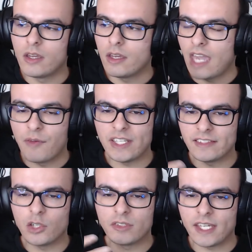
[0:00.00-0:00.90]
every
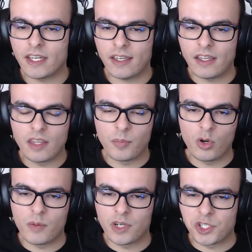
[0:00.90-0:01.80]
single deck in the
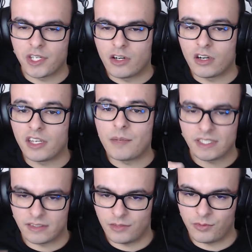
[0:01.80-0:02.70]
Pokemon trading card game
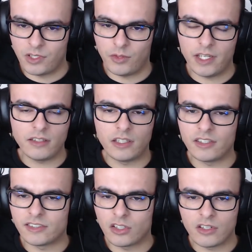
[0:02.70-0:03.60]
is different, right?
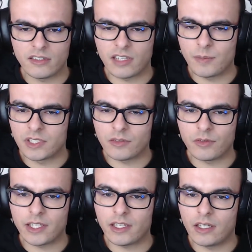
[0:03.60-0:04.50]
There's certain types
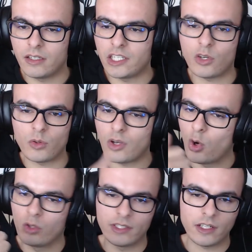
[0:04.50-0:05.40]
of,
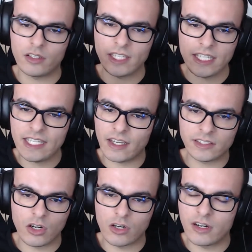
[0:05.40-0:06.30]
old era,
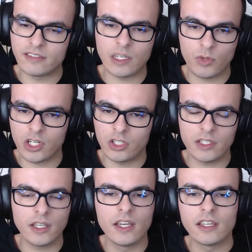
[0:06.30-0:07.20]
EX cards that were
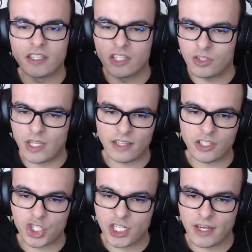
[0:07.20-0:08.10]
good. They had
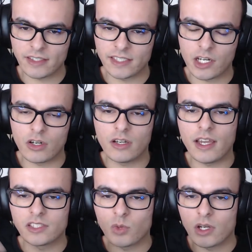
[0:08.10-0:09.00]
the GX era,
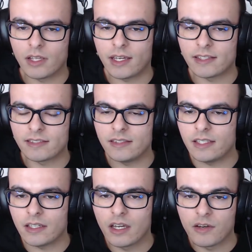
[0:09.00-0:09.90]
as well as
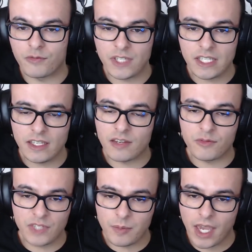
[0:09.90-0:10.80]
the V and
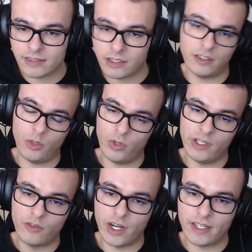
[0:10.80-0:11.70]
VMAX era that we're
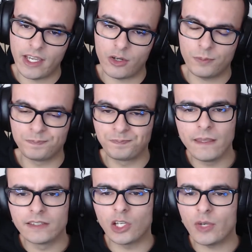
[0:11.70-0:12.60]
in right now.
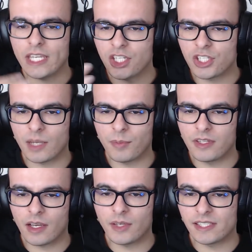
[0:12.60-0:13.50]
So each type of
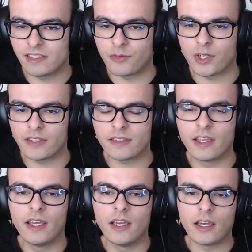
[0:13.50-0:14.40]
deck is different.
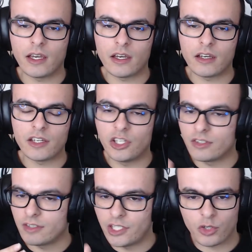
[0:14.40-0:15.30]

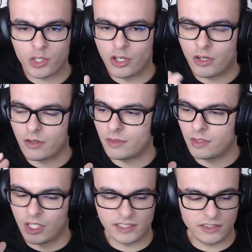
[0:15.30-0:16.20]
Your
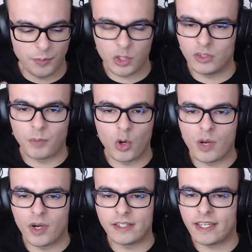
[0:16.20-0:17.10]
typical
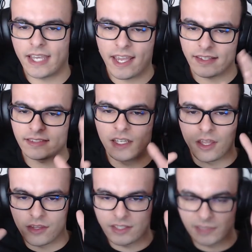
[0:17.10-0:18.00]
Pokemon deck has
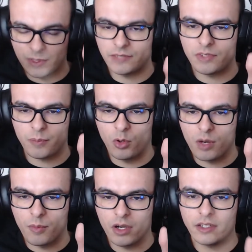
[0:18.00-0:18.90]
this specific
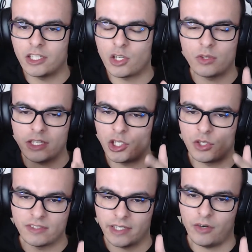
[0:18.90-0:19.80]
Pokemon, that you
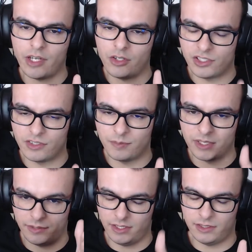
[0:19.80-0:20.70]
use to carry out your
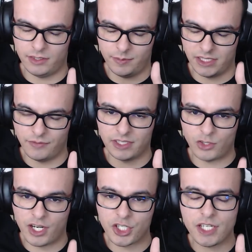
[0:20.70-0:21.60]
specific
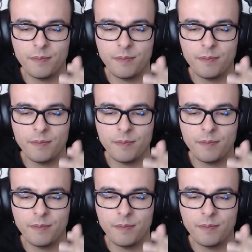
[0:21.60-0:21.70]
strategy,